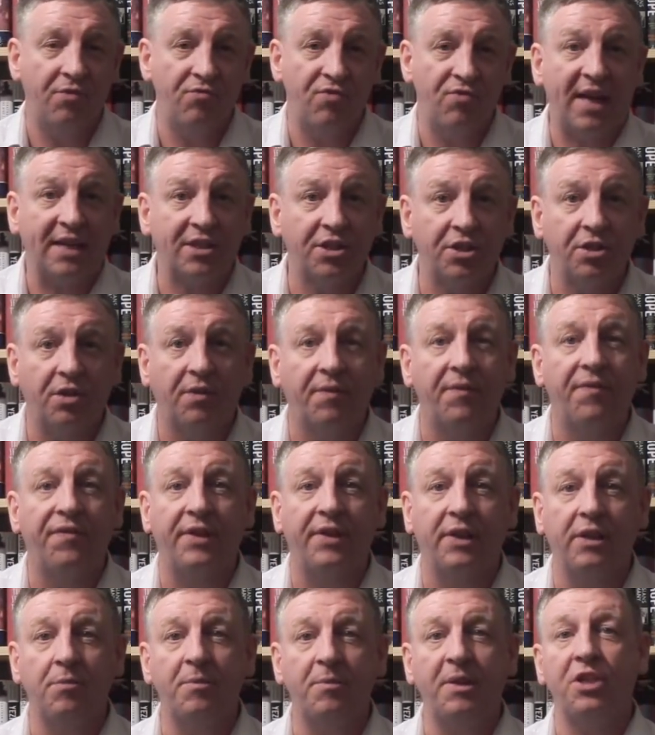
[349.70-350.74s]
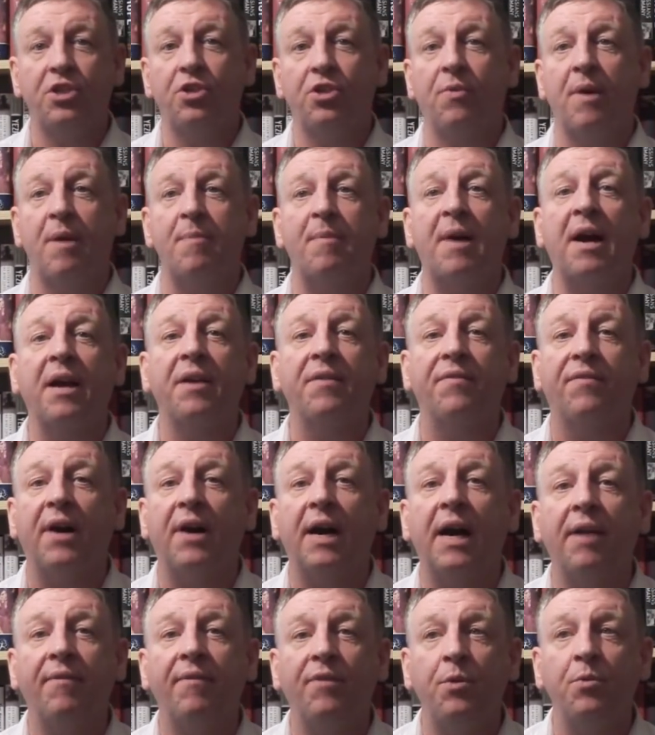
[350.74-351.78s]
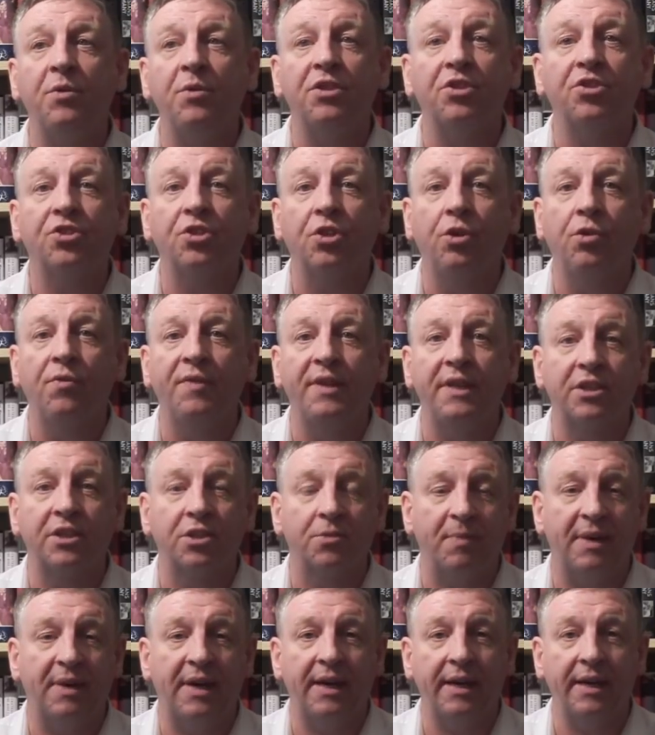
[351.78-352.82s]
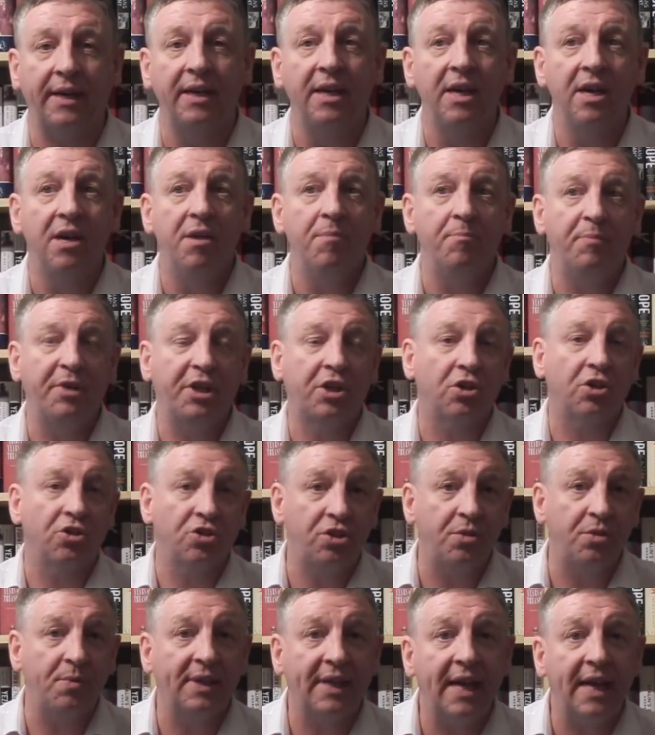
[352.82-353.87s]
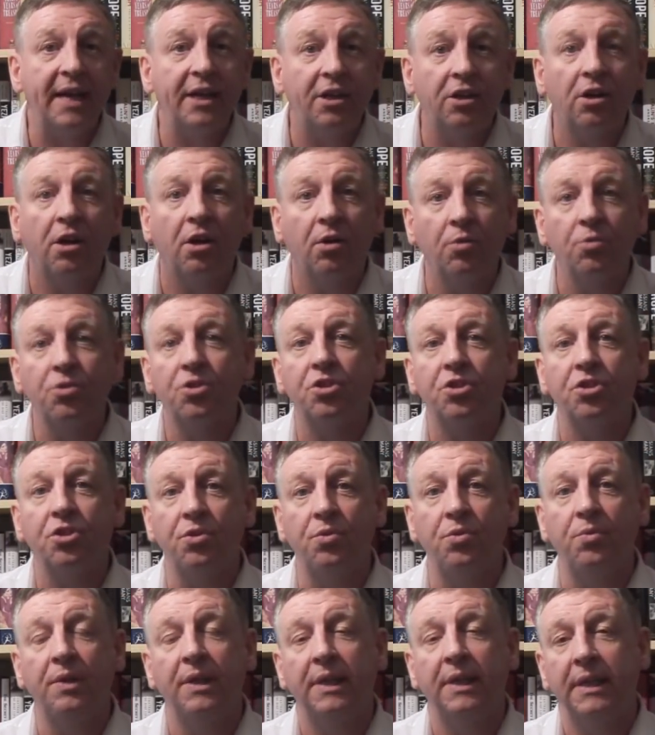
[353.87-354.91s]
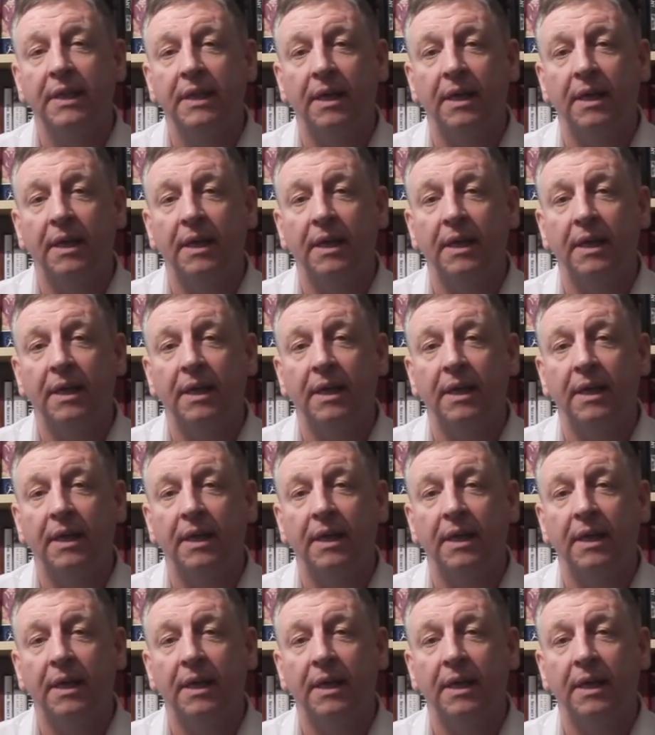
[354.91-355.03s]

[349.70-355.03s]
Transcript: ratted on Philby to MI5. He was a Soviet spy because they were getting close to